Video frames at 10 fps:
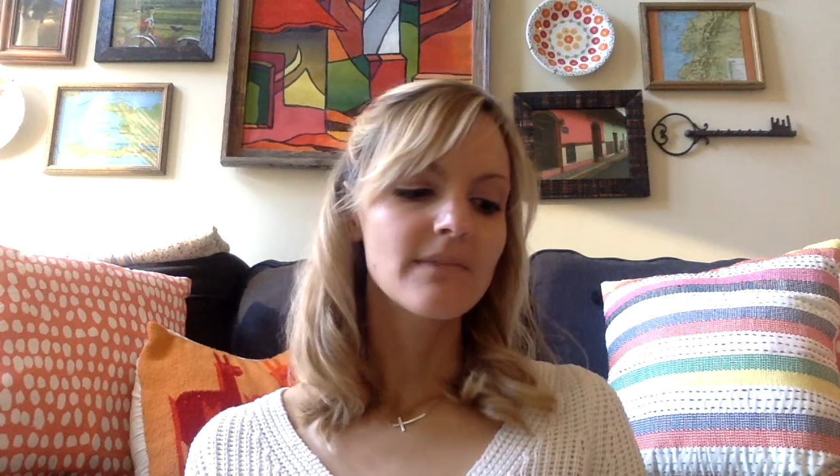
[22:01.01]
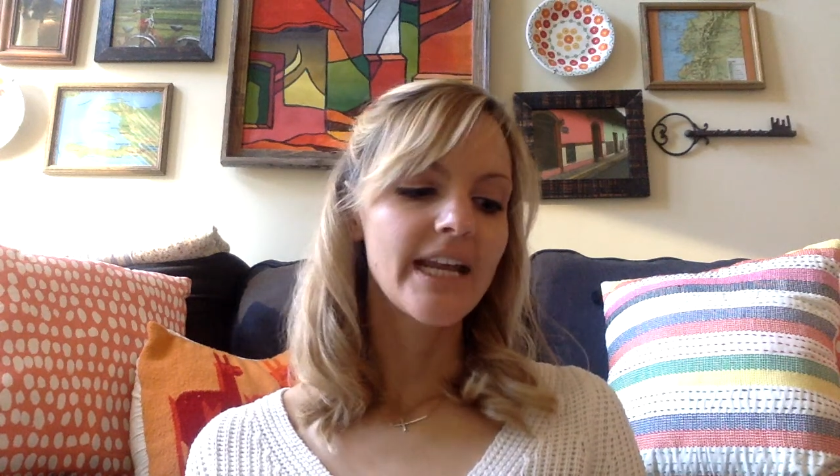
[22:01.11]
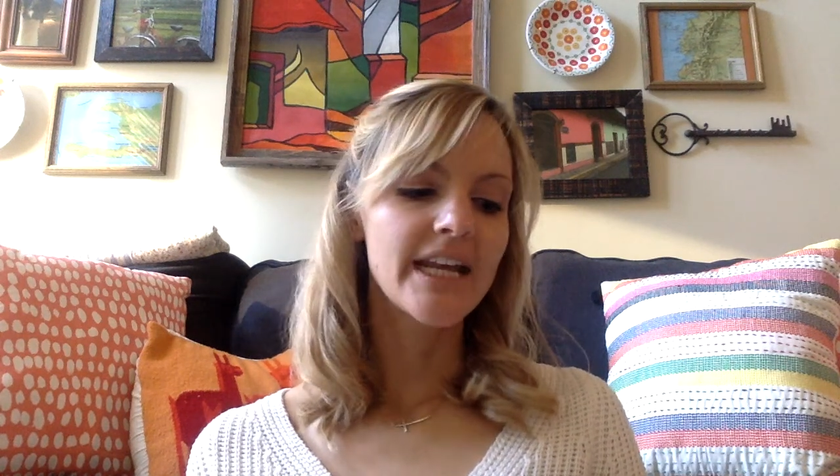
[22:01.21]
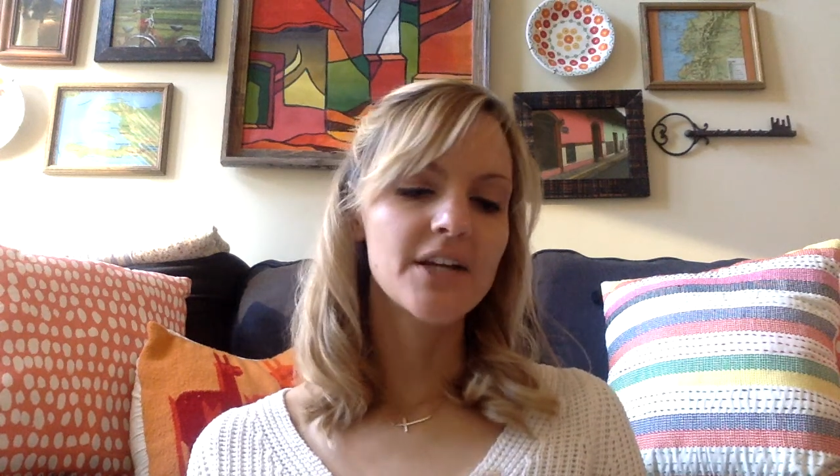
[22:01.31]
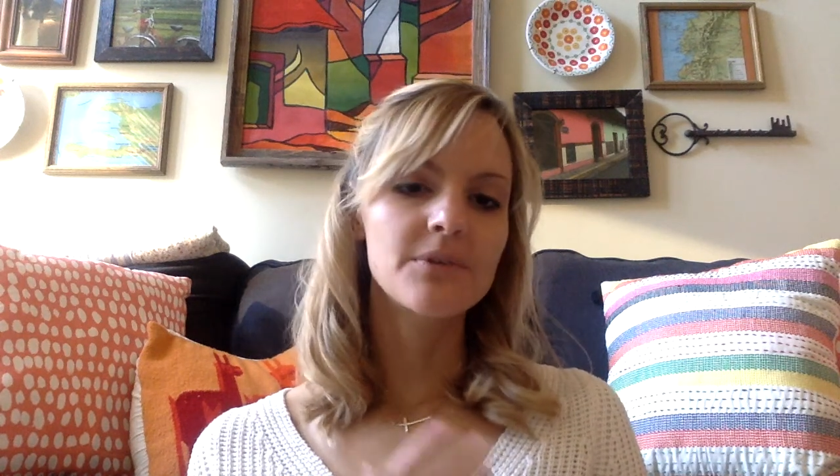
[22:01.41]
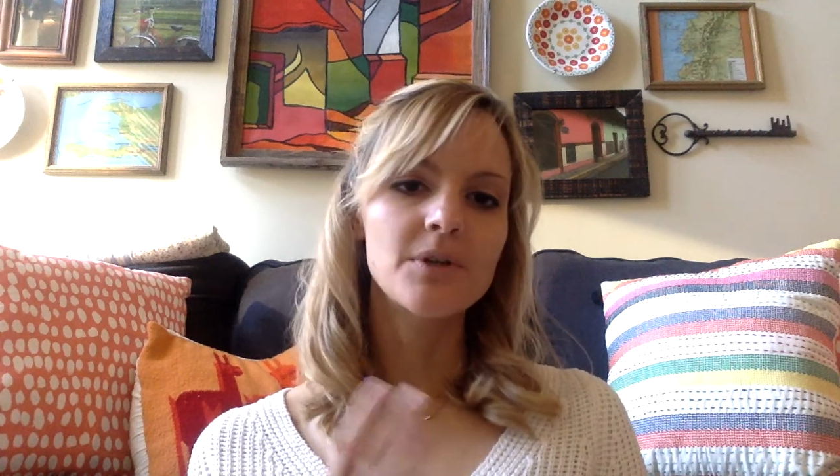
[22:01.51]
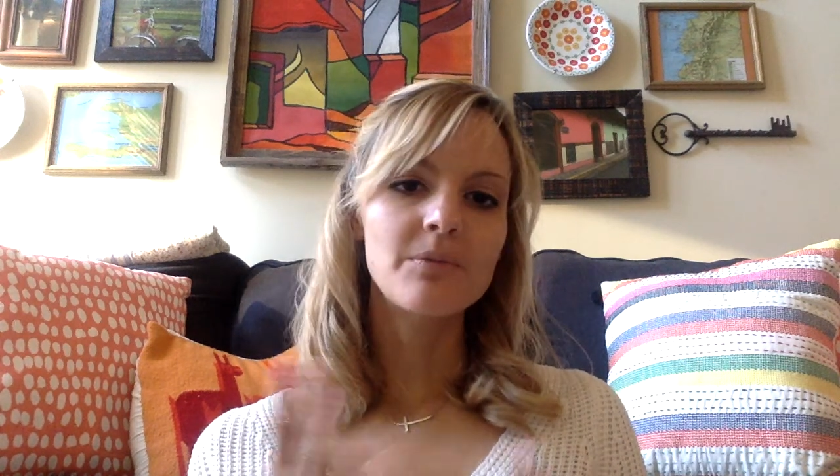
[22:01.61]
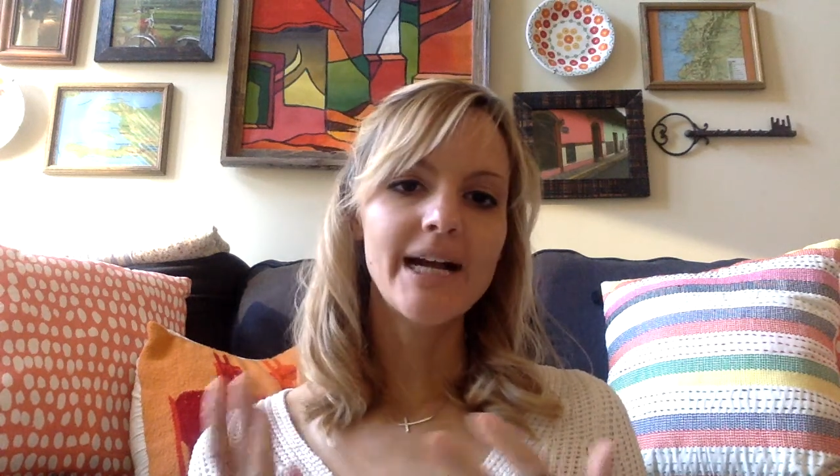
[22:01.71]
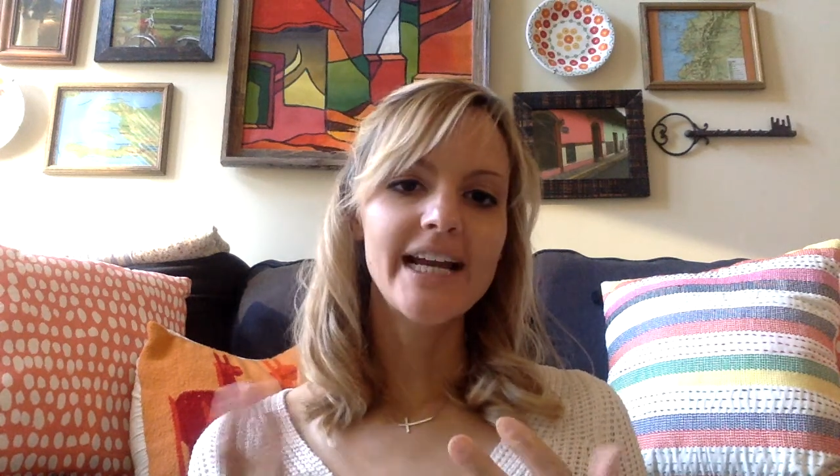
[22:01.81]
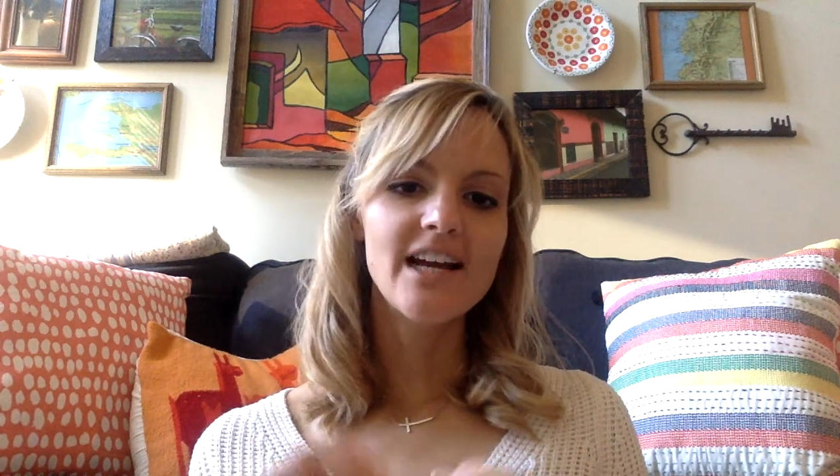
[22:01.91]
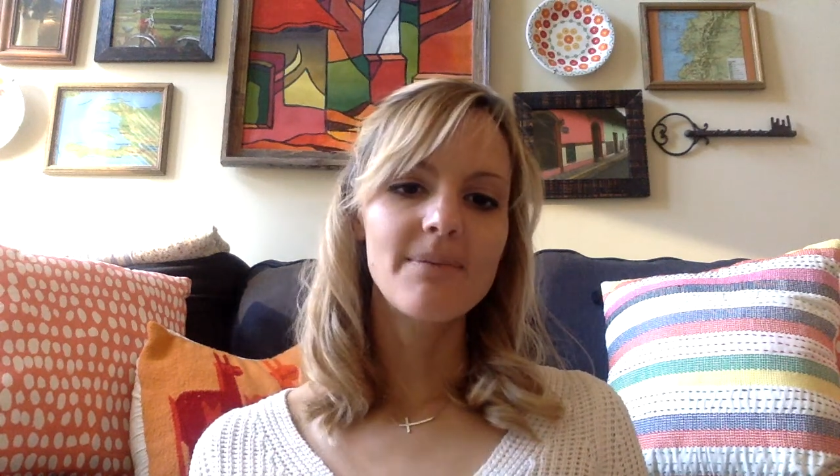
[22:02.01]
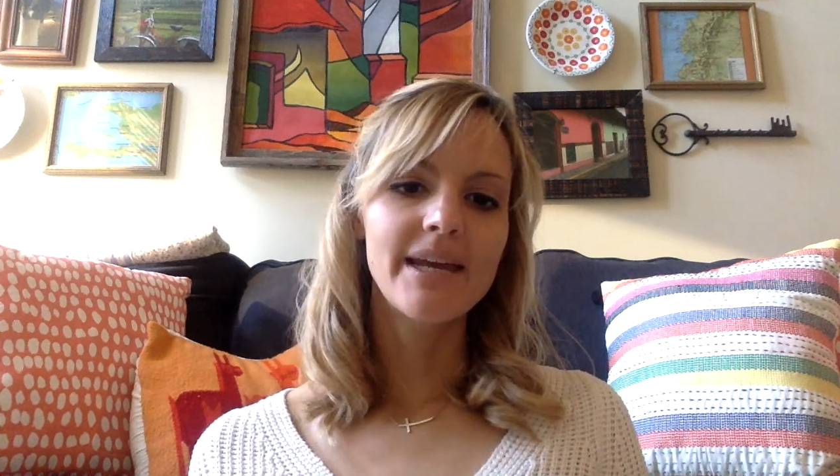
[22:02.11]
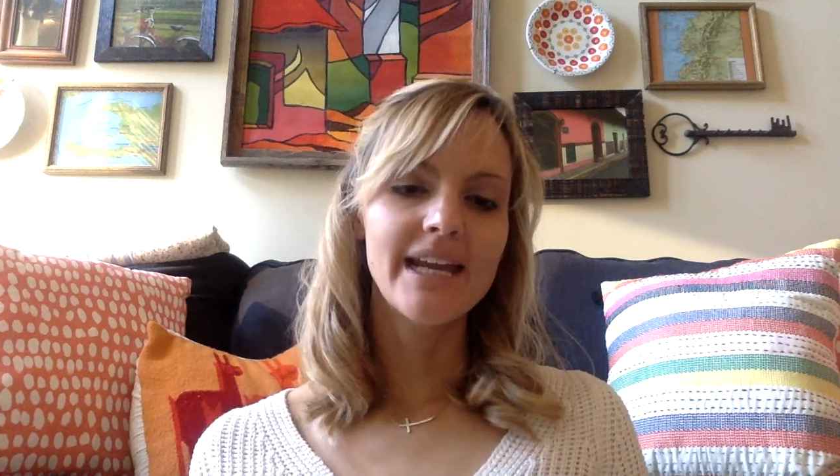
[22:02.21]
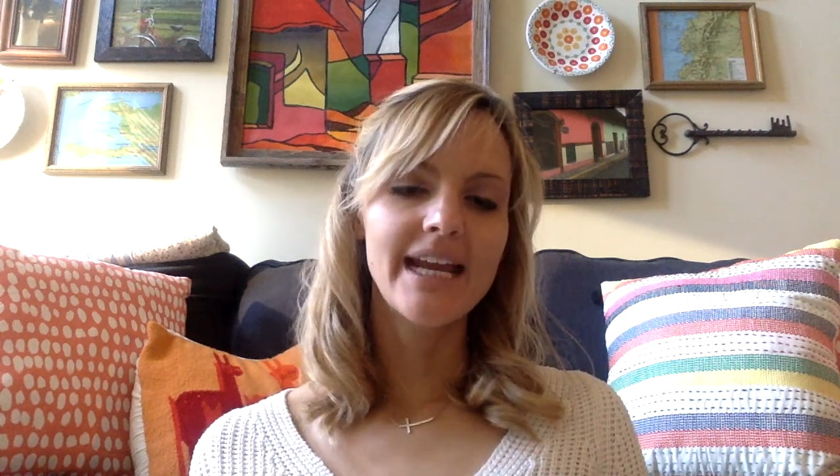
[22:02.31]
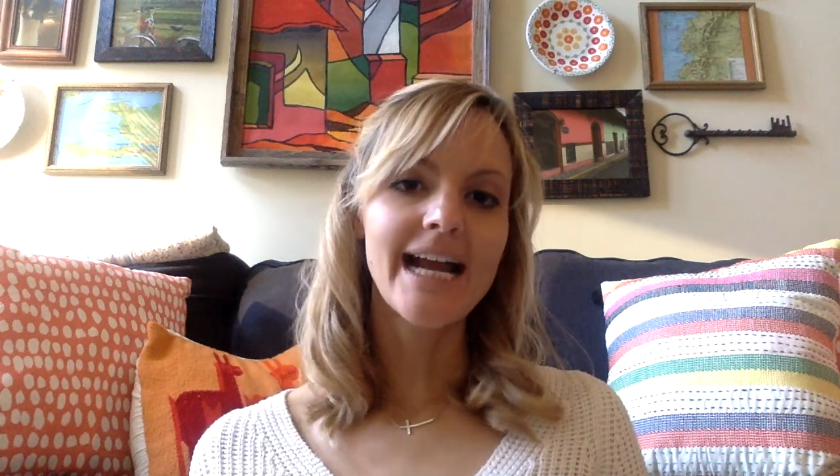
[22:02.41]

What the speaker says: and write up a